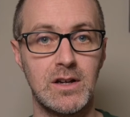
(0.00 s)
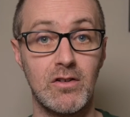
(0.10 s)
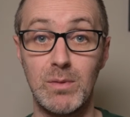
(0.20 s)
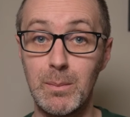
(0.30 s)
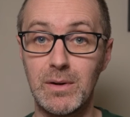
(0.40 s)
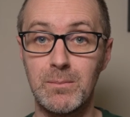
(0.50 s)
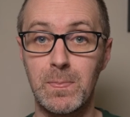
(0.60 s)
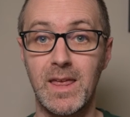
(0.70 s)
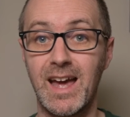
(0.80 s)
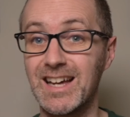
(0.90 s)
Remember,
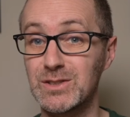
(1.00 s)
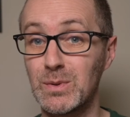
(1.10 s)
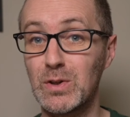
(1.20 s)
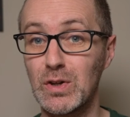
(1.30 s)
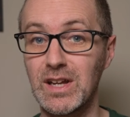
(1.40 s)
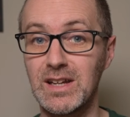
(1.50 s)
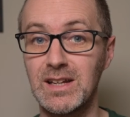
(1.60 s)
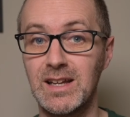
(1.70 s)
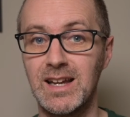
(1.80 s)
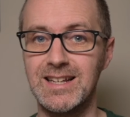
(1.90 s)
as with cooking,
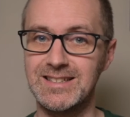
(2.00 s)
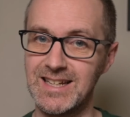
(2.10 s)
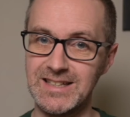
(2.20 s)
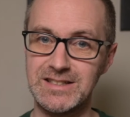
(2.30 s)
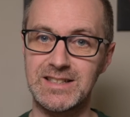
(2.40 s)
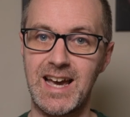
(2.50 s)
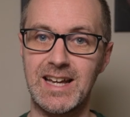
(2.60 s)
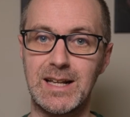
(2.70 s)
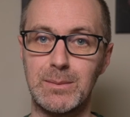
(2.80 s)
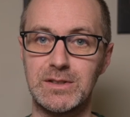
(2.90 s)
it's easier to
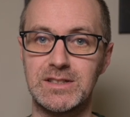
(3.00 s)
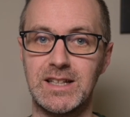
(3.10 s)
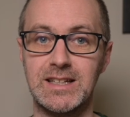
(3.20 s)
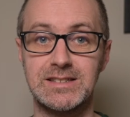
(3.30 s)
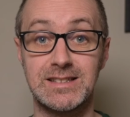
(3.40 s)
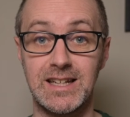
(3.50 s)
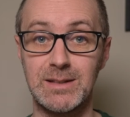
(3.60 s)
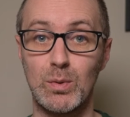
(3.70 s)
add elements than it is to take them